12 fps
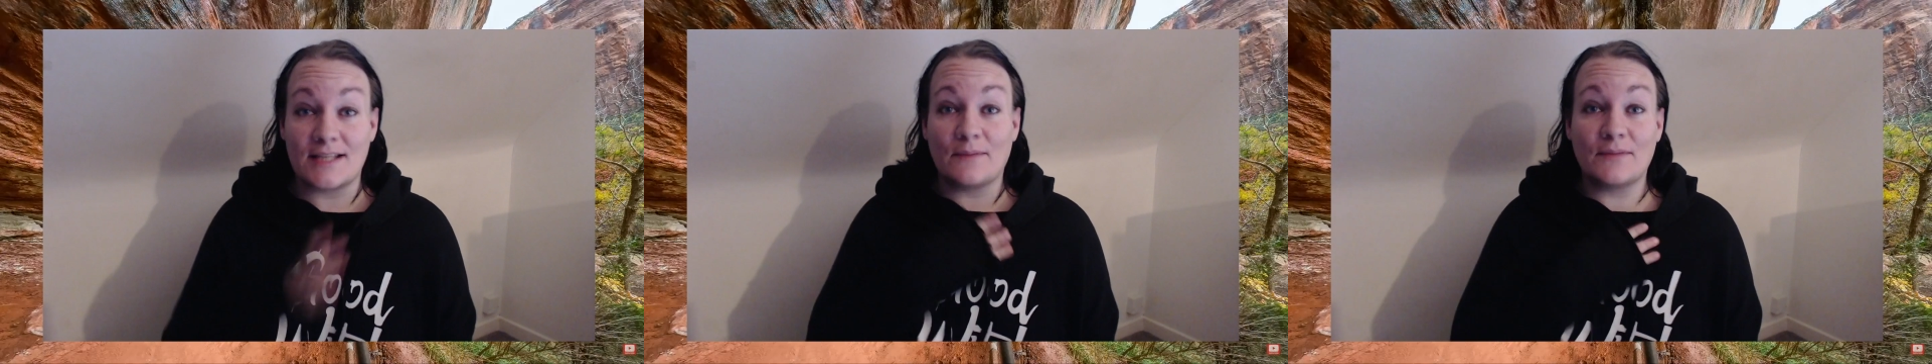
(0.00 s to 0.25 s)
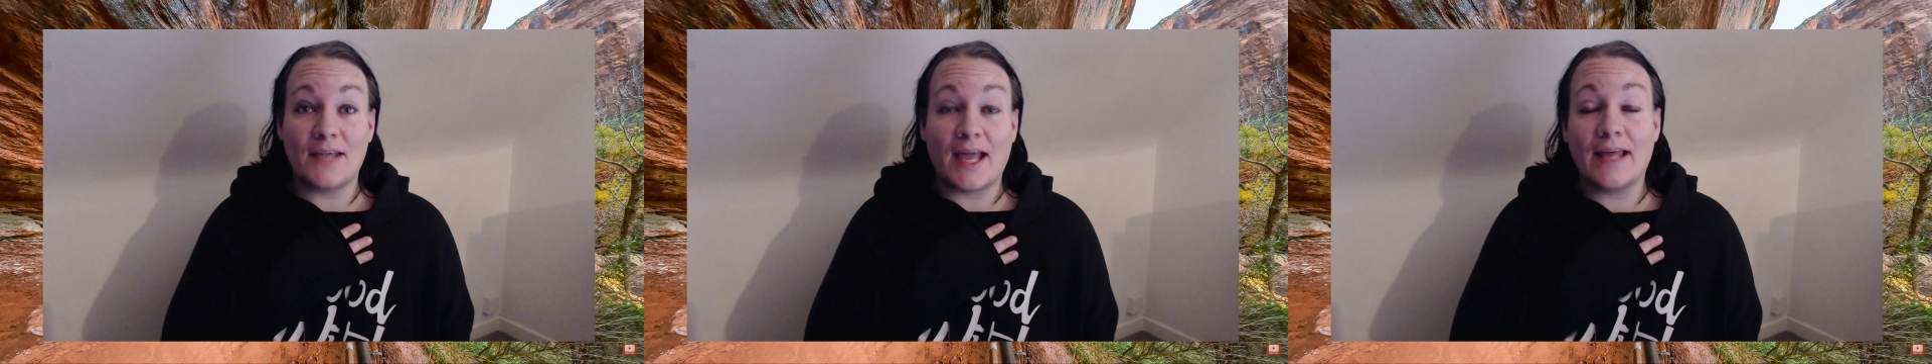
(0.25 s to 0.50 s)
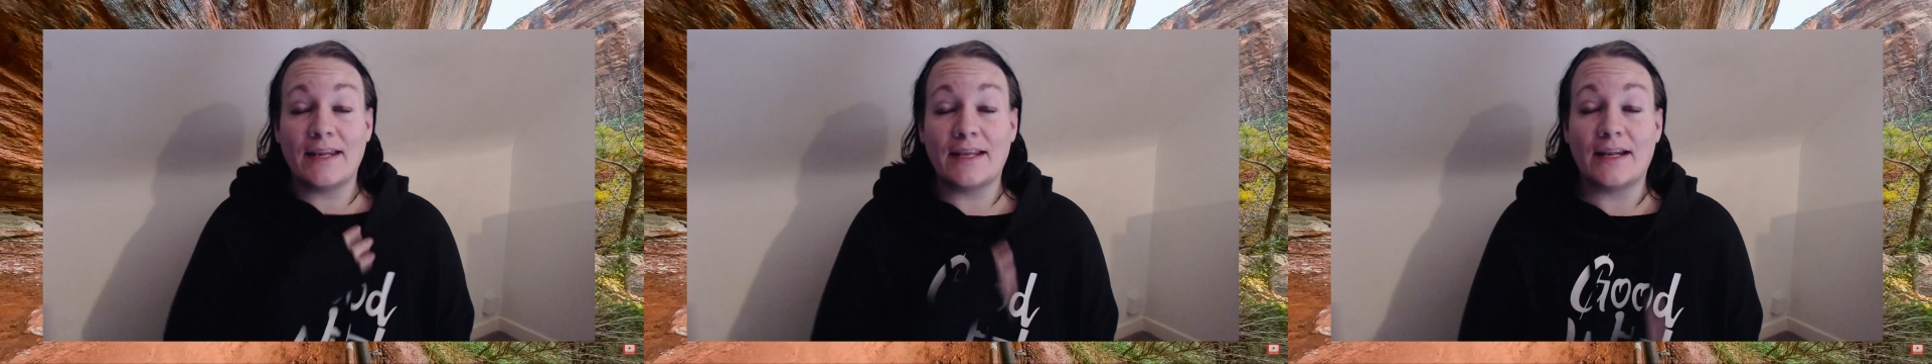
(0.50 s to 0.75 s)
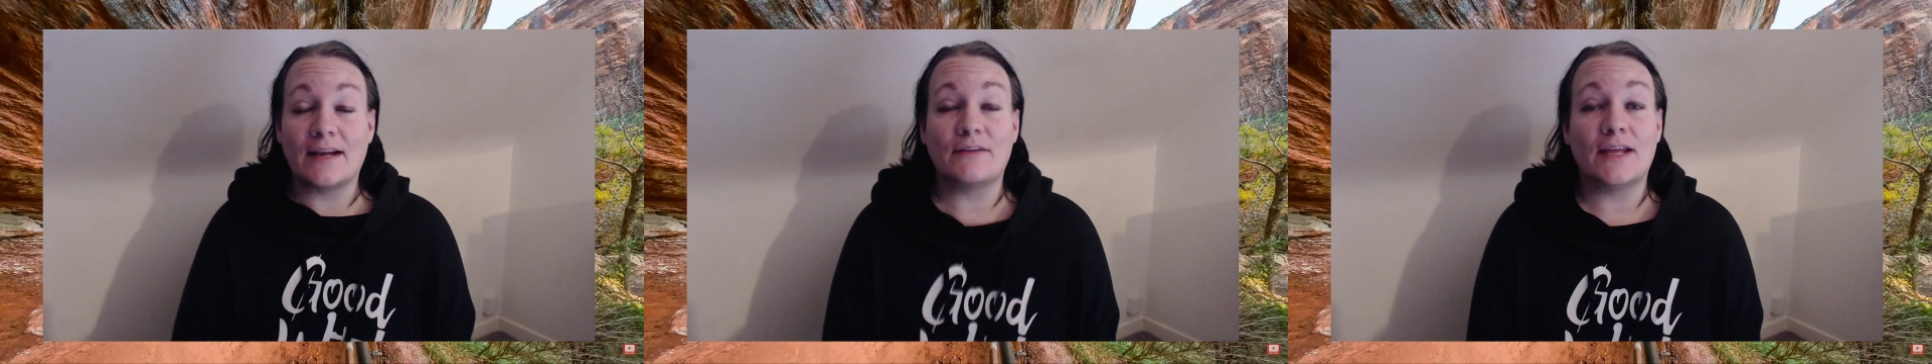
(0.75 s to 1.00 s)
I'm Cat,
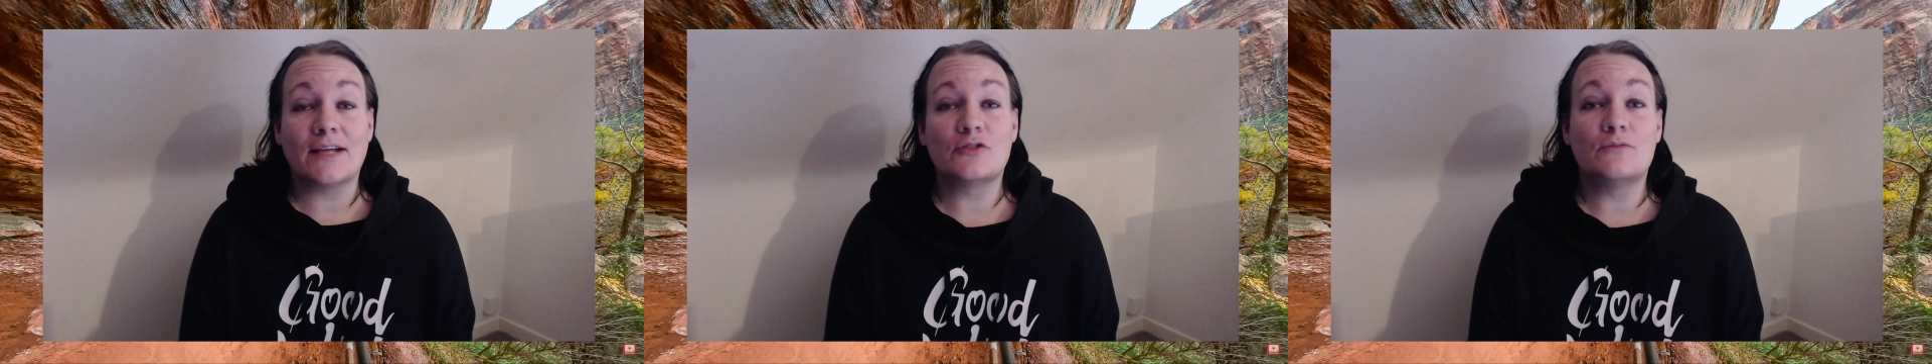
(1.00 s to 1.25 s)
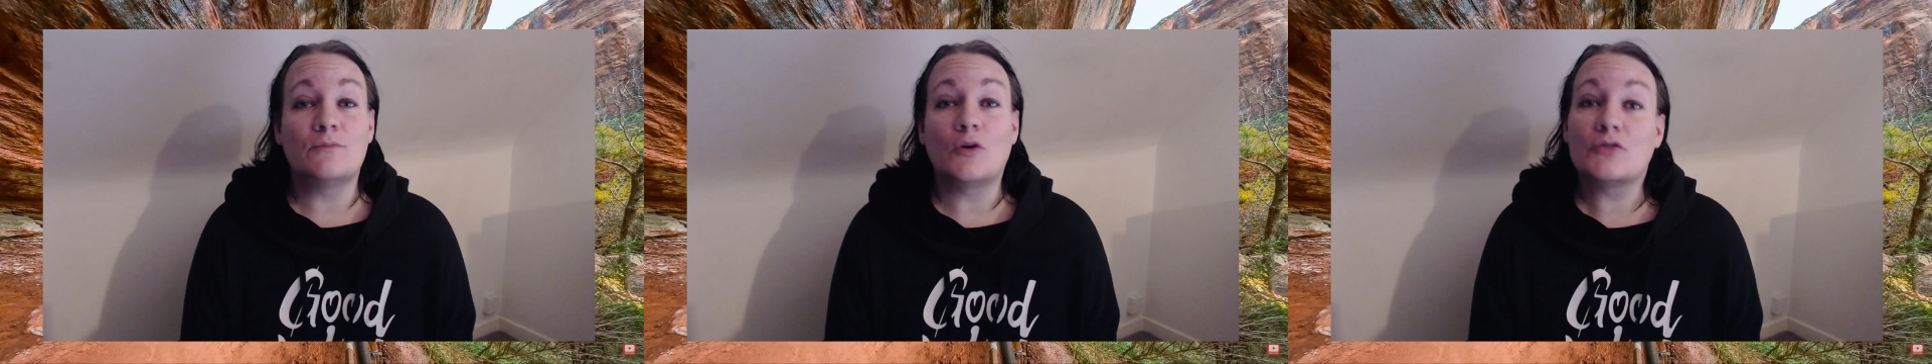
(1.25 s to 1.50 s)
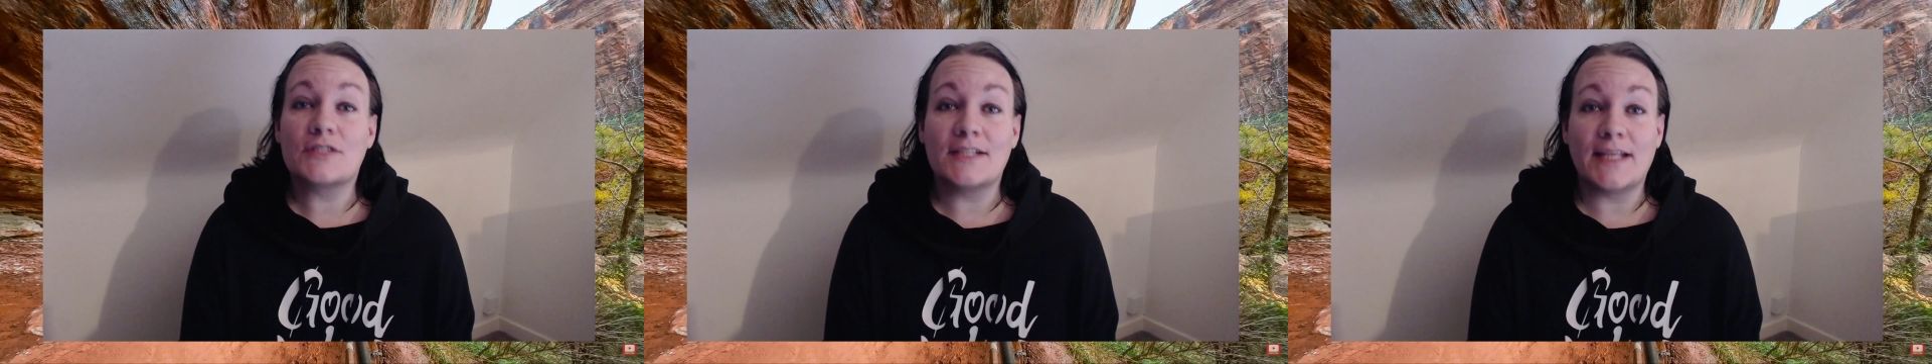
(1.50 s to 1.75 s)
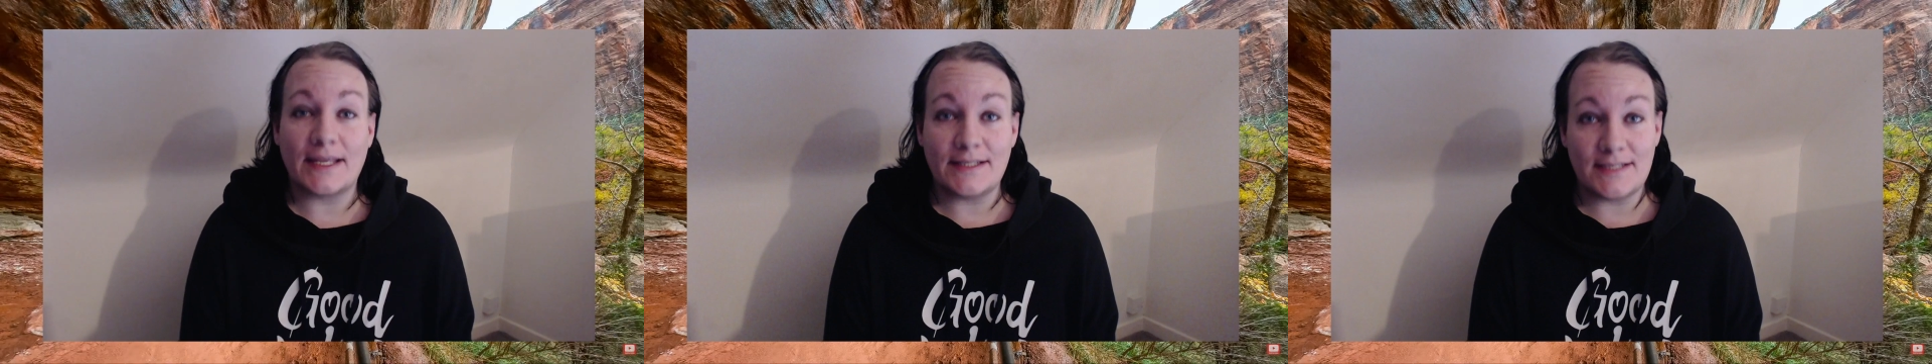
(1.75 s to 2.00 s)
and I react to
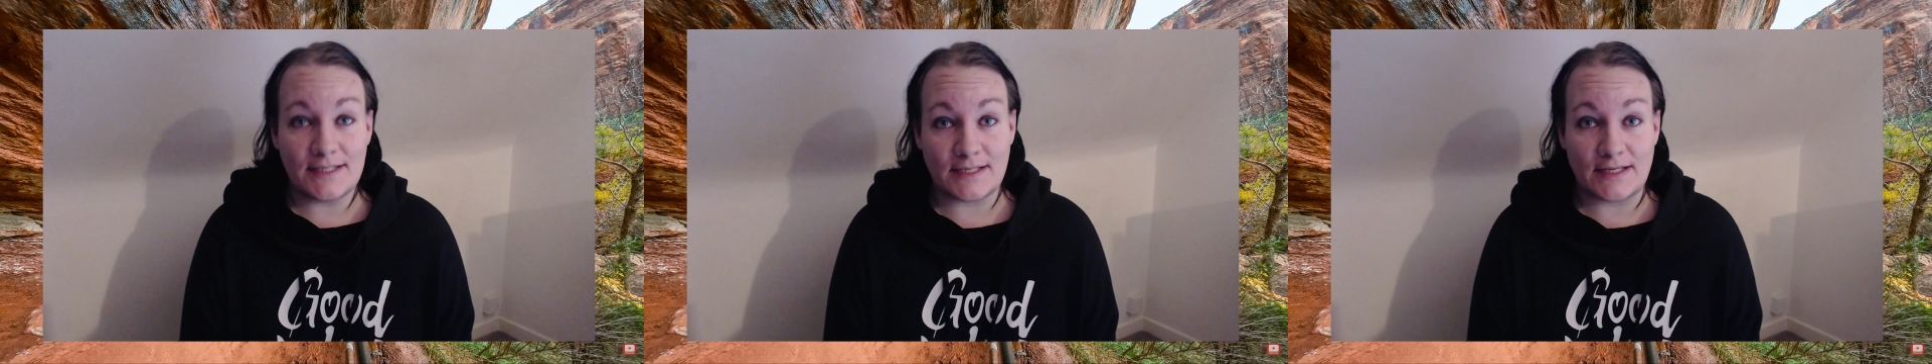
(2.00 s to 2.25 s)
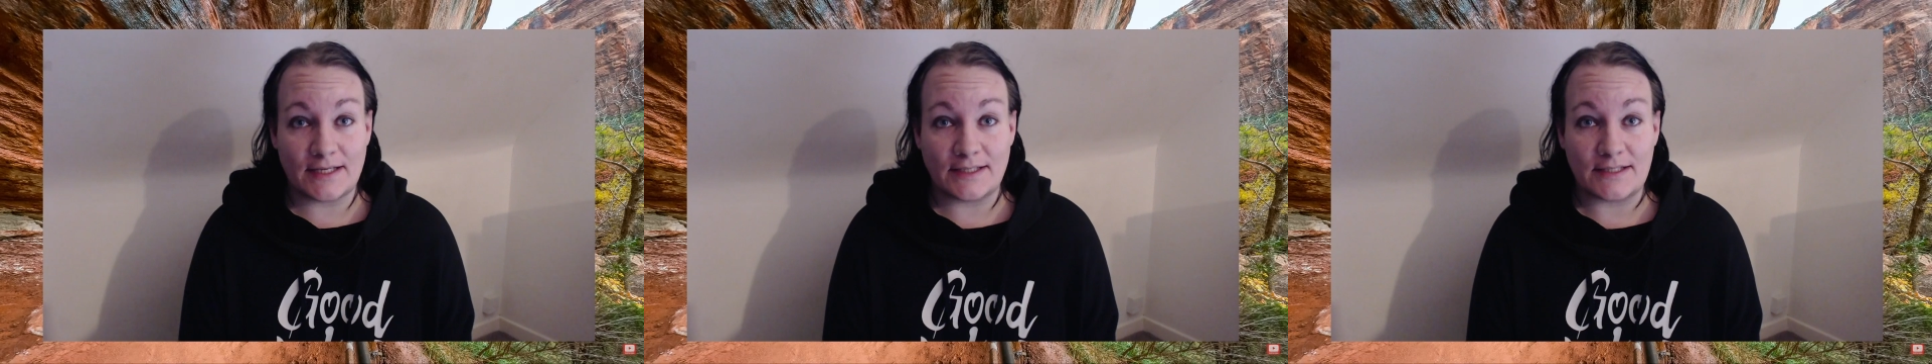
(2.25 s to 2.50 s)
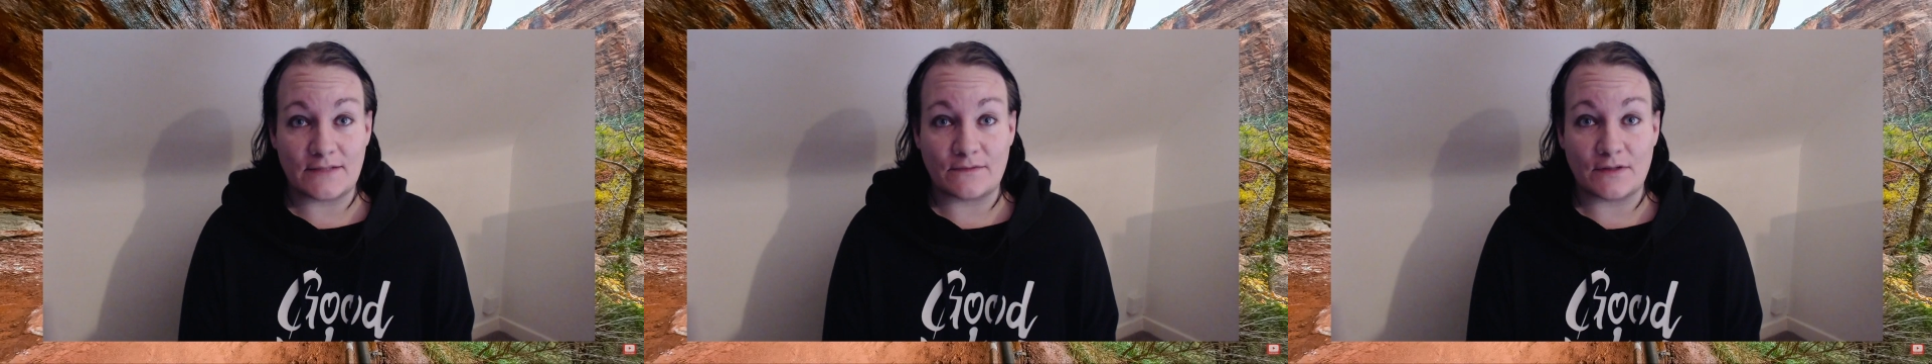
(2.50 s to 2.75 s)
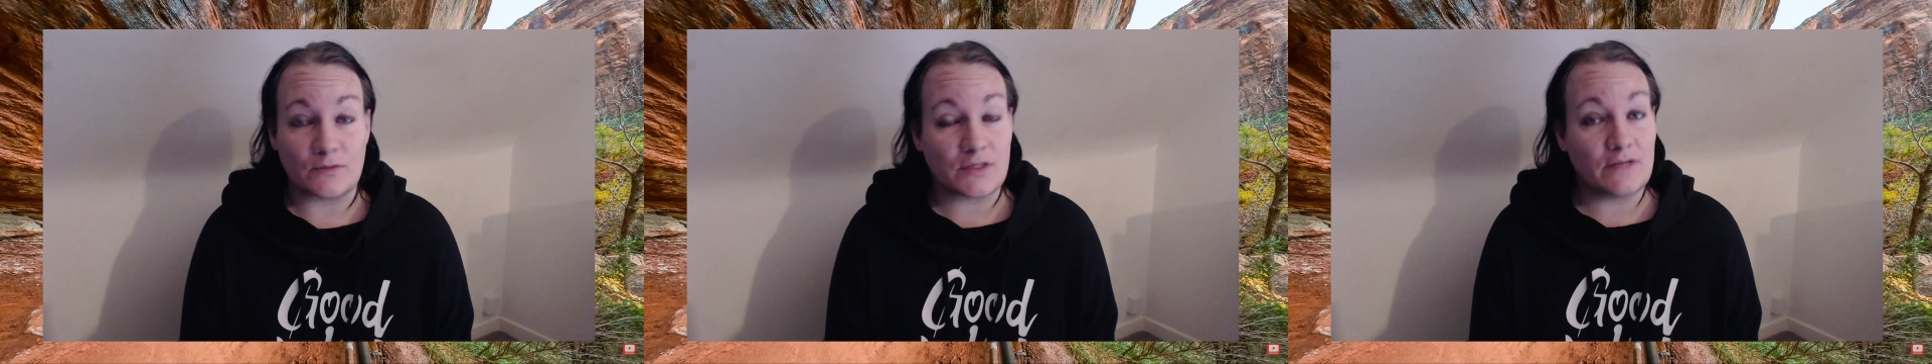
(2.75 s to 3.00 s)
mostly 80s and 90s films.